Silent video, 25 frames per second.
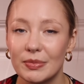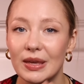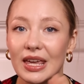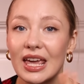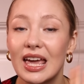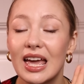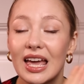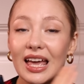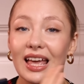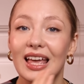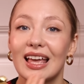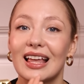me,
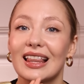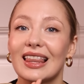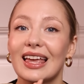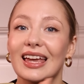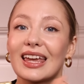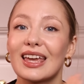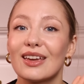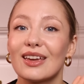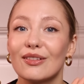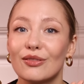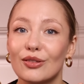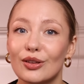
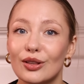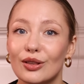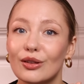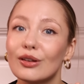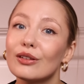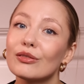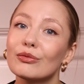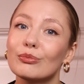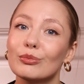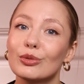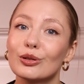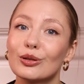like, if you
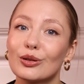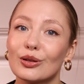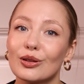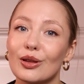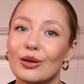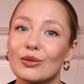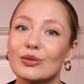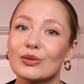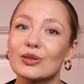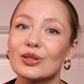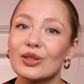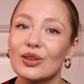love blue
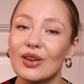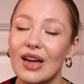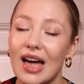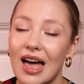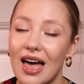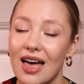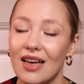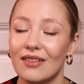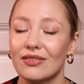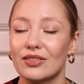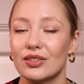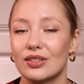colognes, you
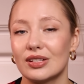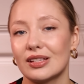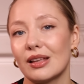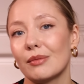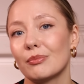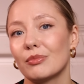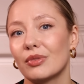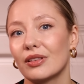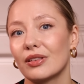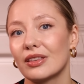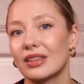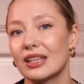have to
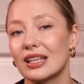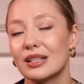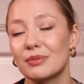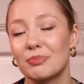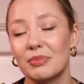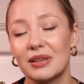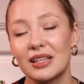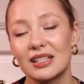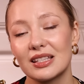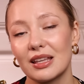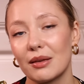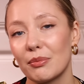sample this,
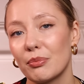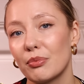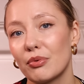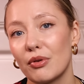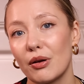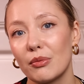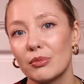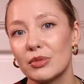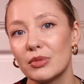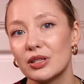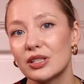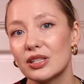because I
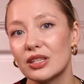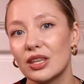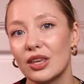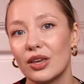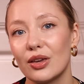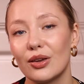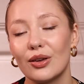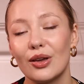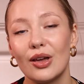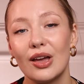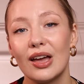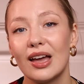promise
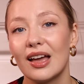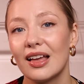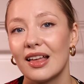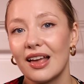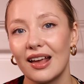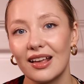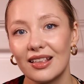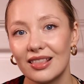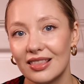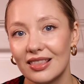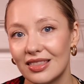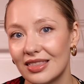you,
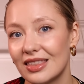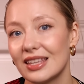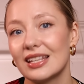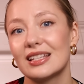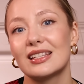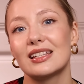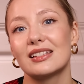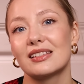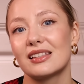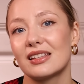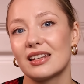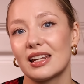like,
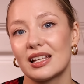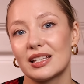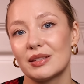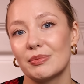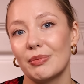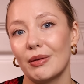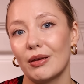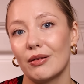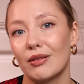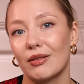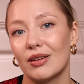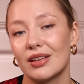this is an
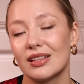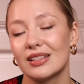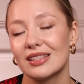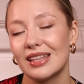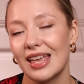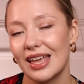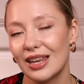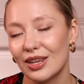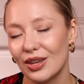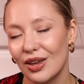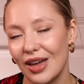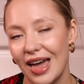experience
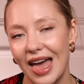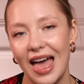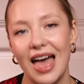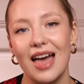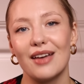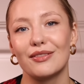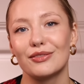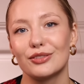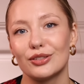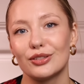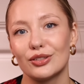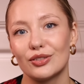and you
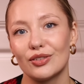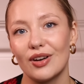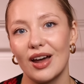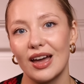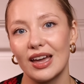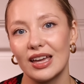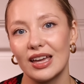have to try